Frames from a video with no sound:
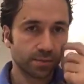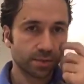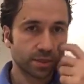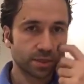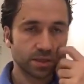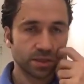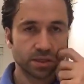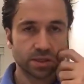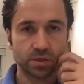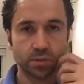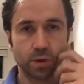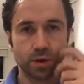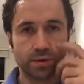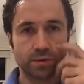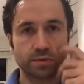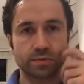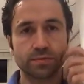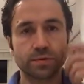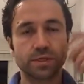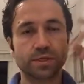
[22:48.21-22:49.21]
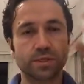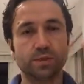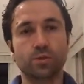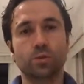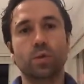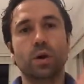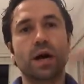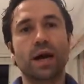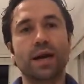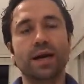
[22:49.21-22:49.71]
This is one of the reasons
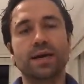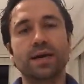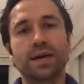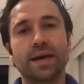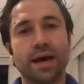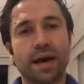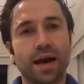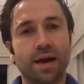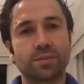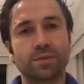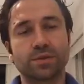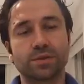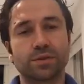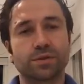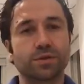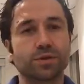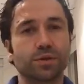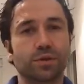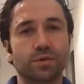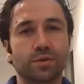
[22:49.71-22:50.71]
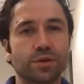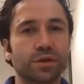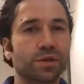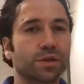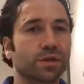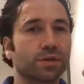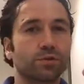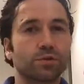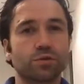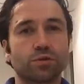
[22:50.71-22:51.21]
why Amazon is looking
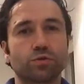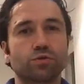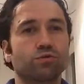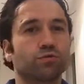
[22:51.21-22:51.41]
into